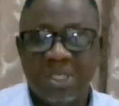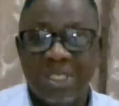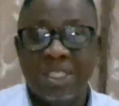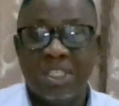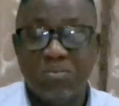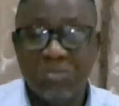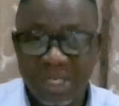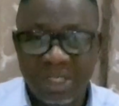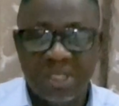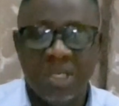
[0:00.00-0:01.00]

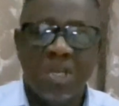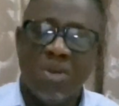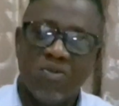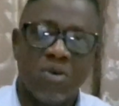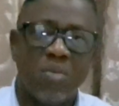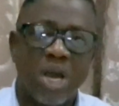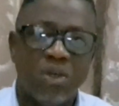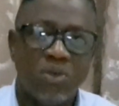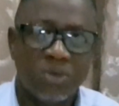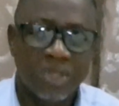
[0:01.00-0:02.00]
dismissed from my
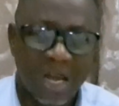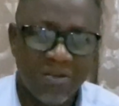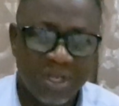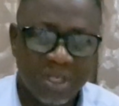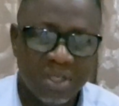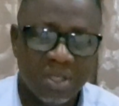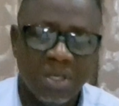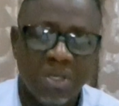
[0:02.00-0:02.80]
youth service